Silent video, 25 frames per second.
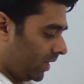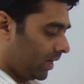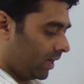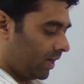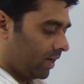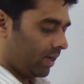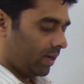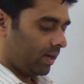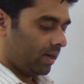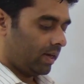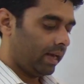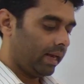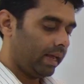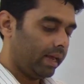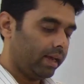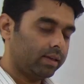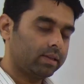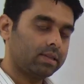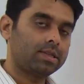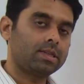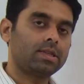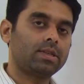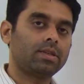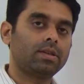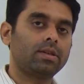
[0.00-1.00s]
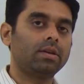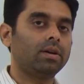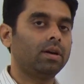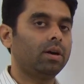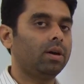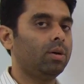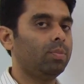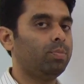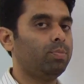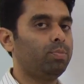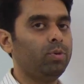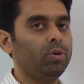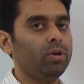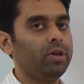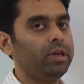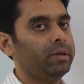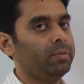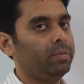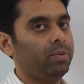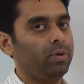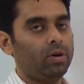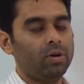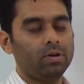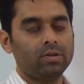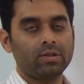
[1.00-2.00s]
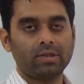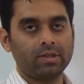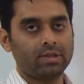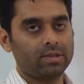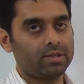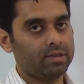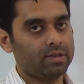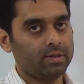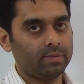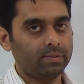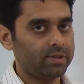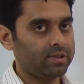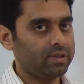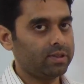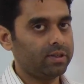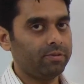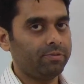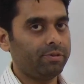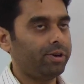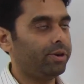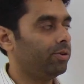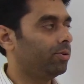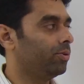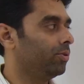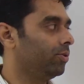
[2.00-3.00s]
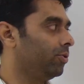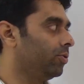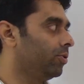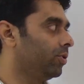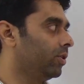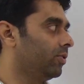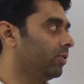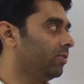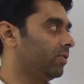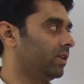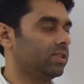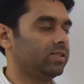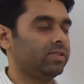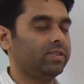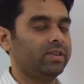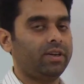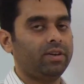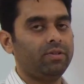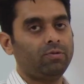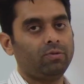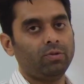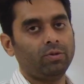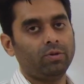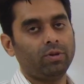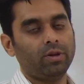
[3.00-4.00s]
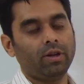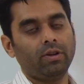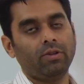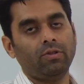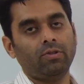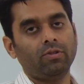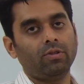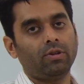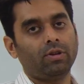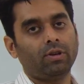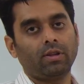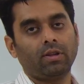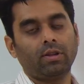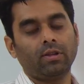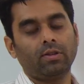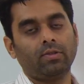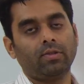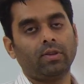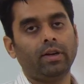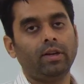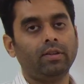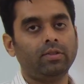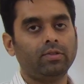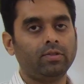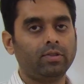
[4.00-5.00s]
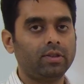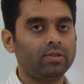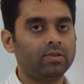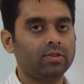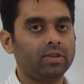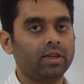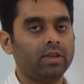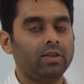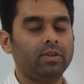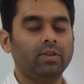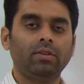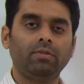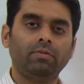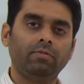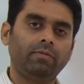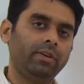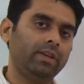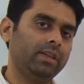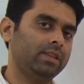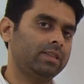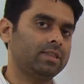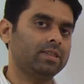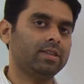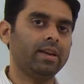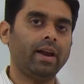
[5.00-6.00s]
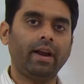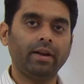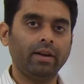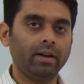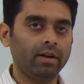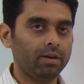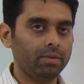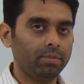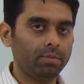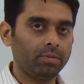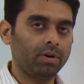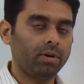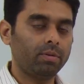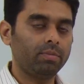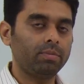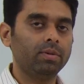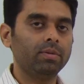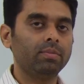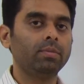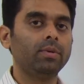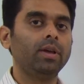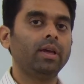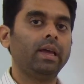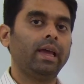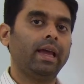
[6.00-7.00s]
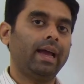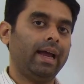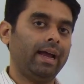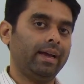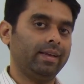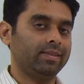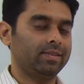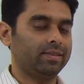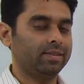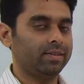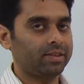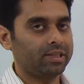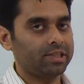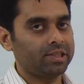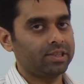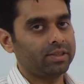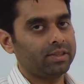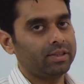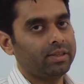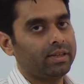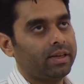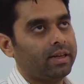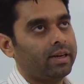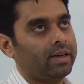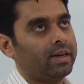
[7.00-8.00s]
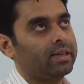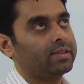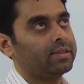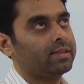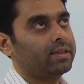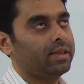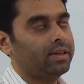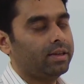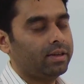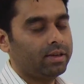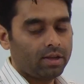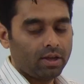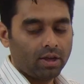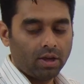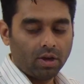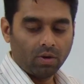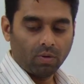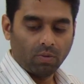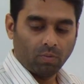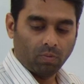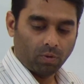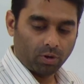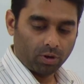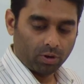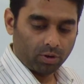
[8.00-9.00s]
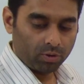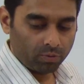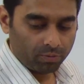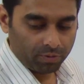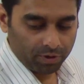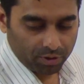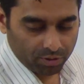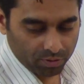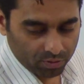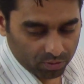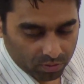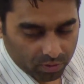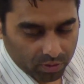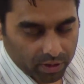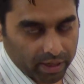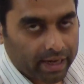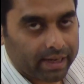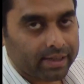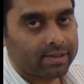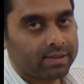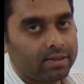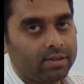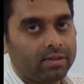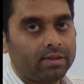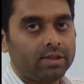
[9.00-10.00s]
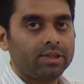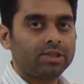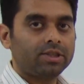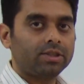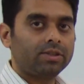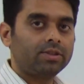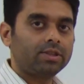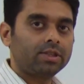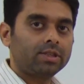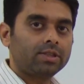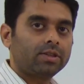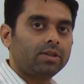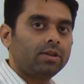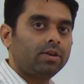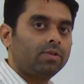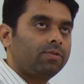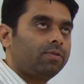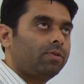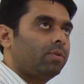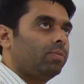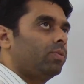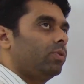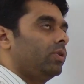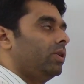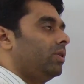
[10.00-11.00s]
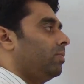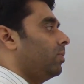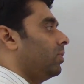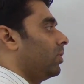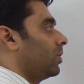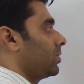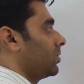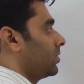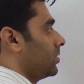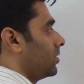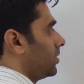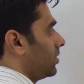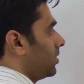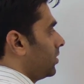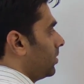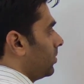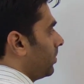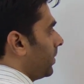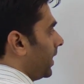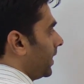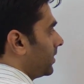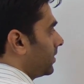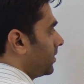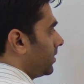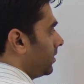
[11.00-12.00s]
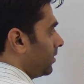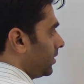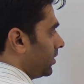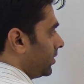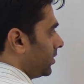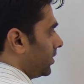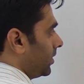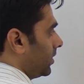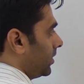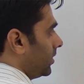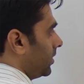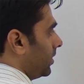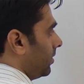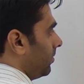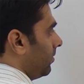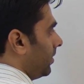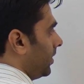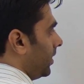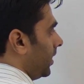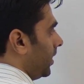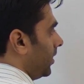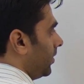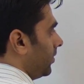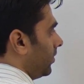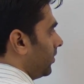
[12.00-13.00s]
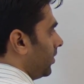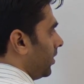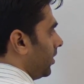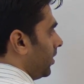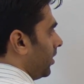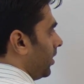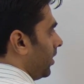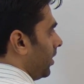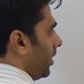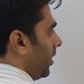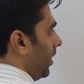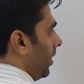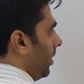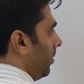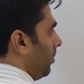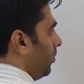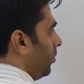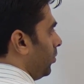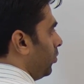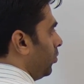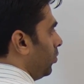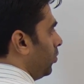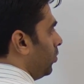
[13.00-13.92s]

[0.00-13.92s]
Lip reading: Next, a pulley block system is given to you. On one side 4 kg, on other side 6 kg. Very standard problem. Acceleration they are asking. What do we know? Acceleration result for pulley block system. Acceleration is given as m2